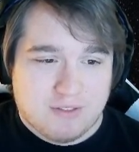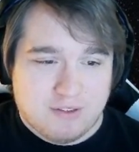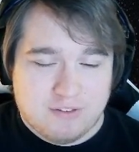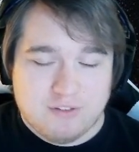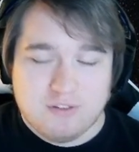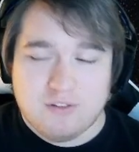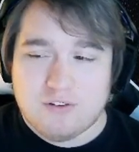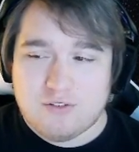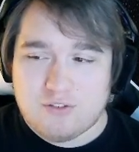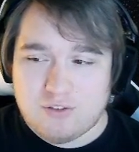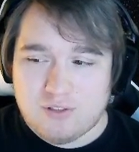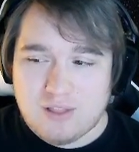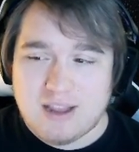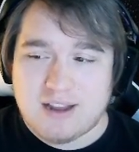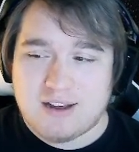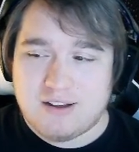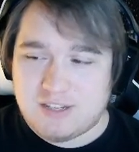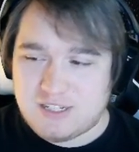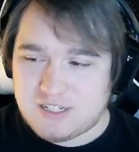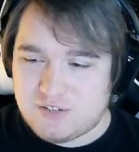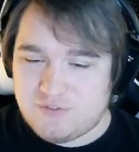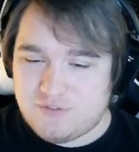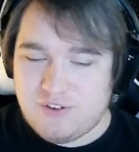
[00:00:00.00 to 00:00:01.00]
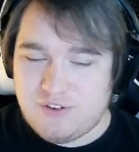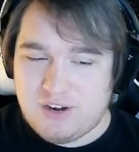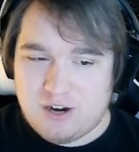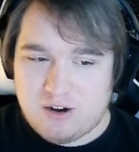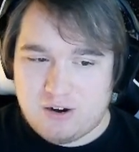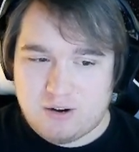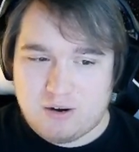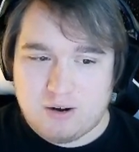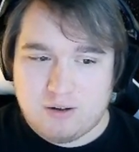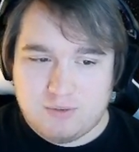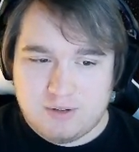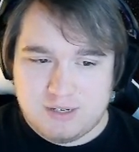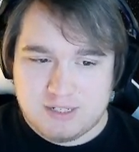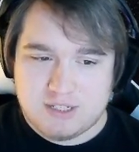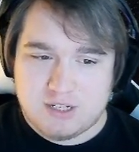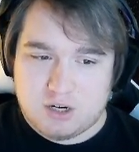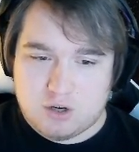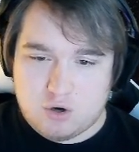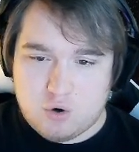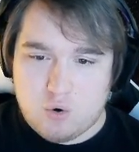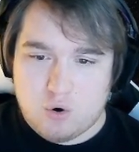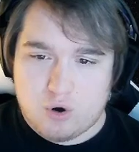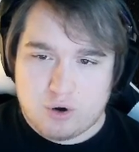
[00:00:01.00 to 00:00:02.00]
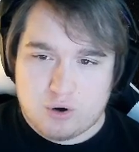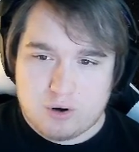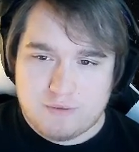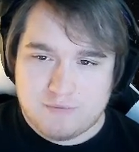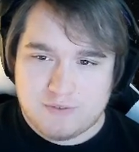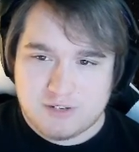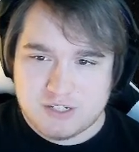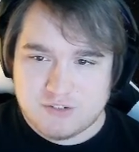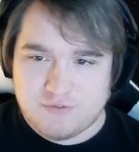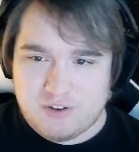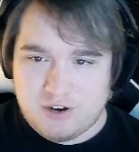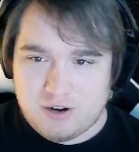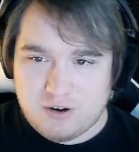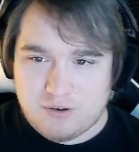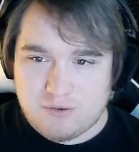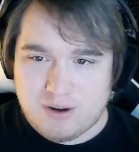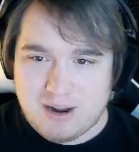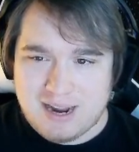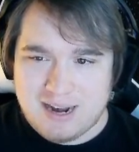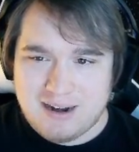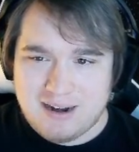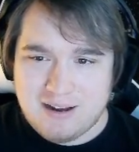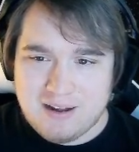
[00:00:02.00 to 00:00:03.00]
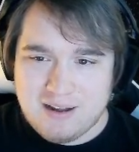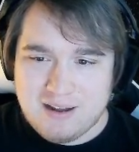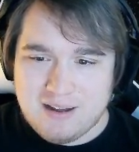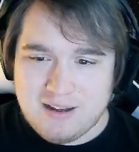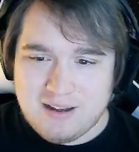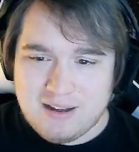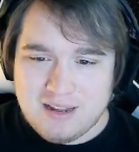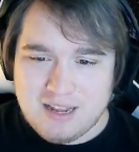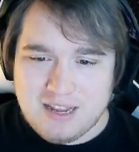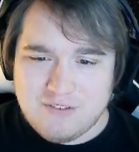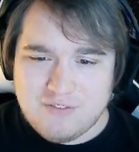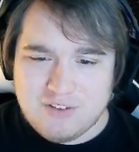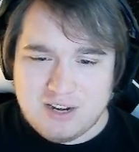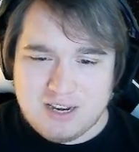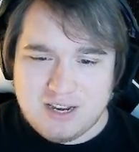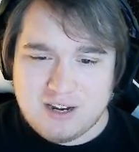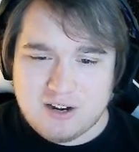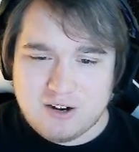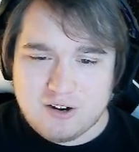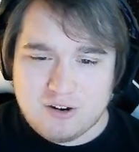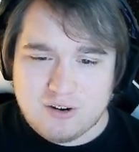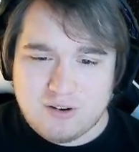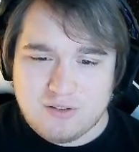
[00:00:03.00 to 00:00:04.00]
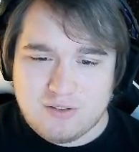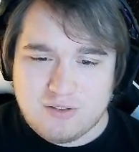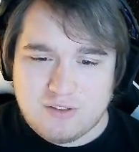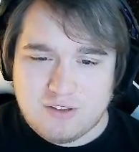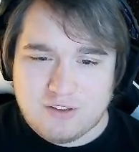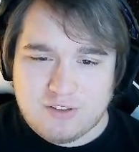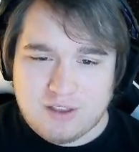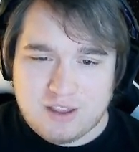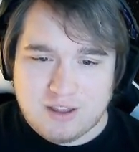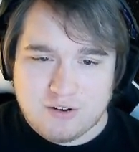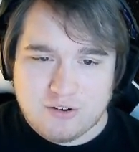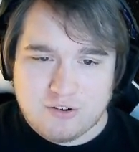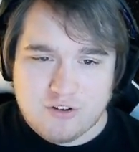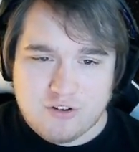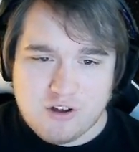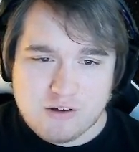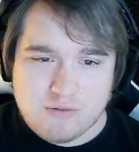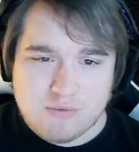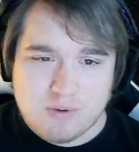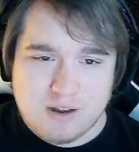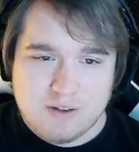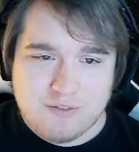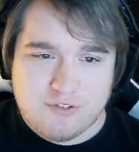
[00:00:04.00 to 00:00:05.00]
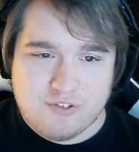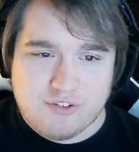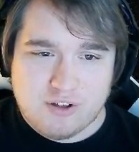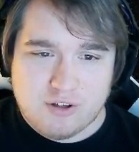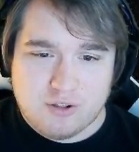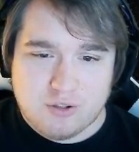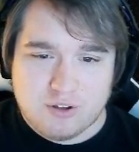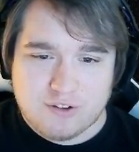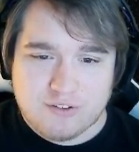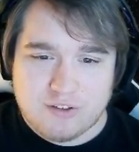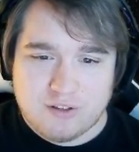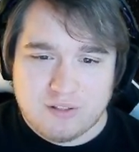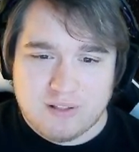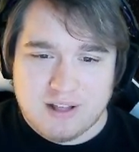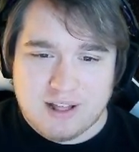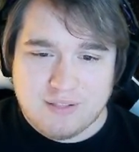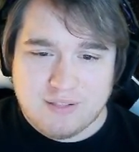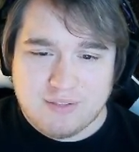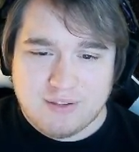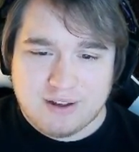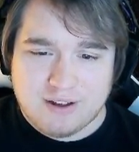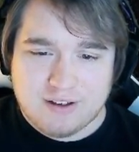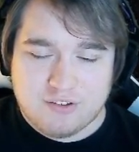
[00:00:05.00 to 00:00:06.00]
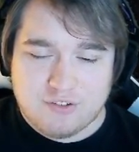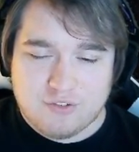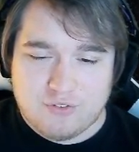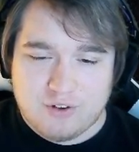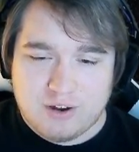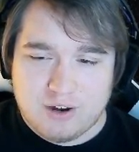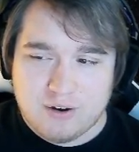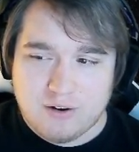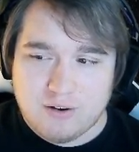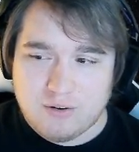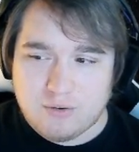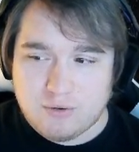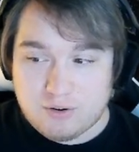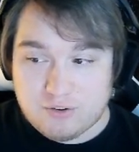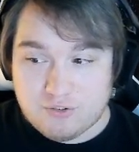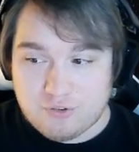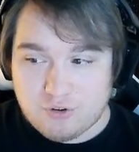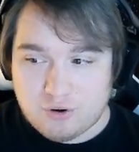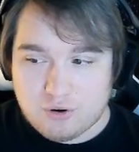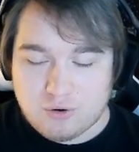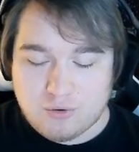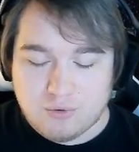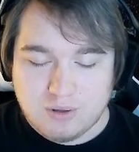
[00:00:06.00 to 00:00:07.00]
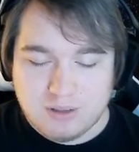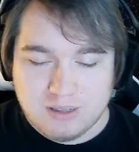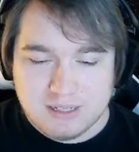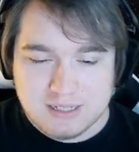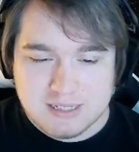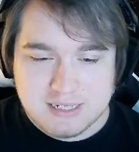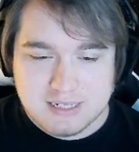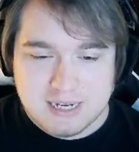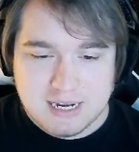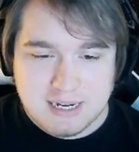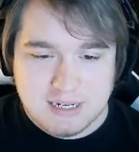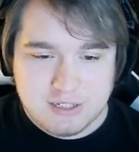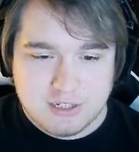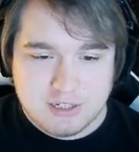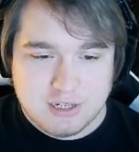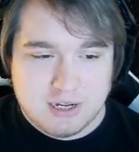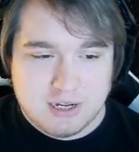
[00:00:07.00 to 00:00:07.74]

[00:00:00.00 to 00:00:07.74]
This looks like a sphere, or at least a quarter of a sphere, right? Even here, this inner shockwave still looks a lot like a sphere, or a circle in this case.